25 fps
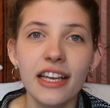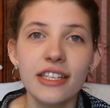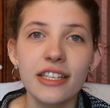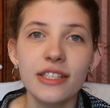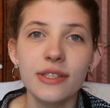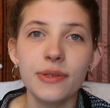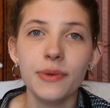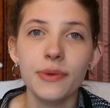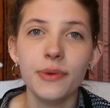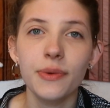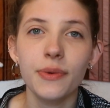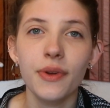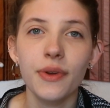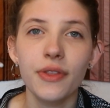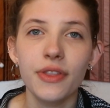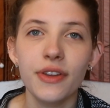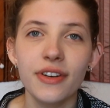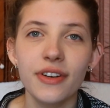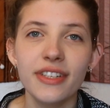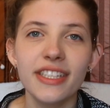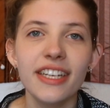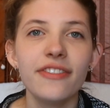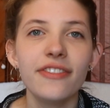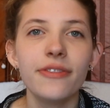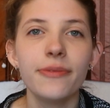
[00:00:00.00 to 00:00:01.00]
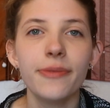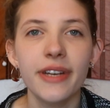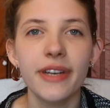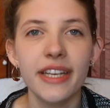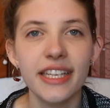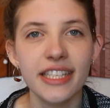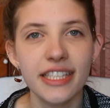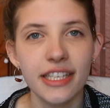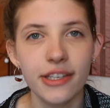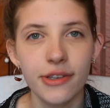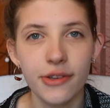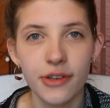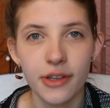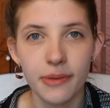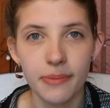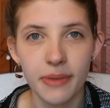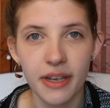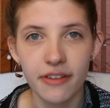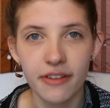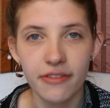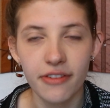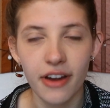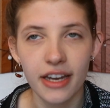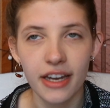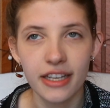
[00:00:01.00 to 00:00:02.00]
So there are different ways that you can
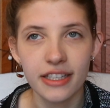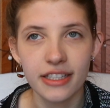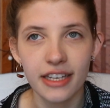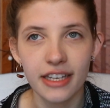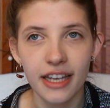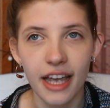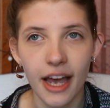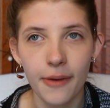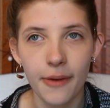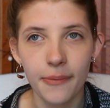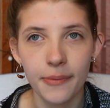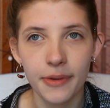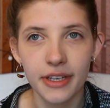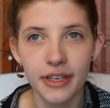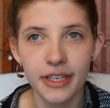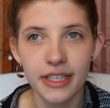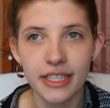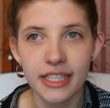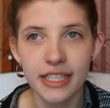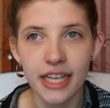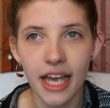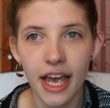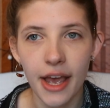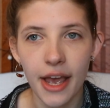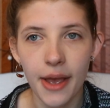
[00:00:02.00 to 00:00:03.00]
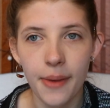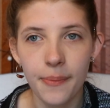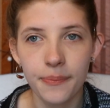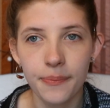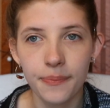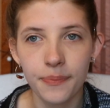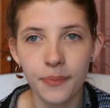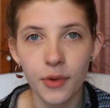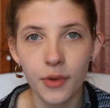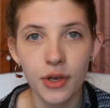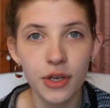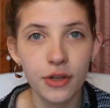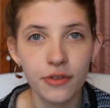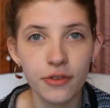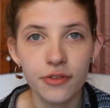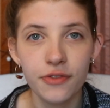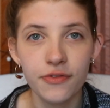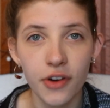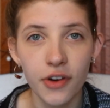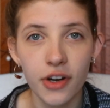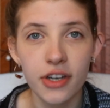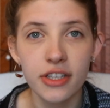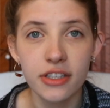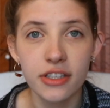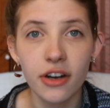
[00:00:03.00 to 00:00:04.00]
make friends on campus um, when you
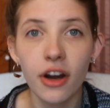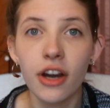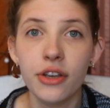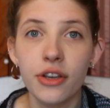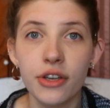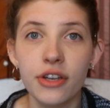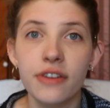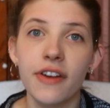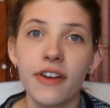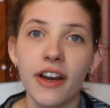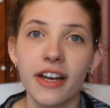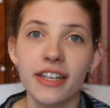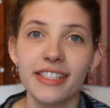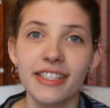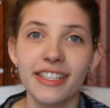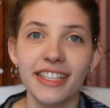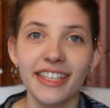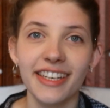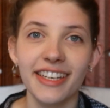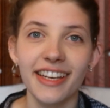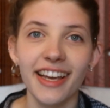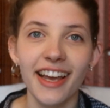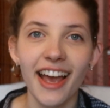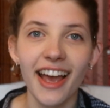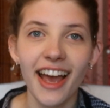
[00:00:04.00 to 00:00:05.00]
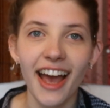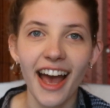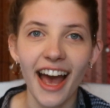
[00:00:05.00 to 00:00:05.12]
first start at university.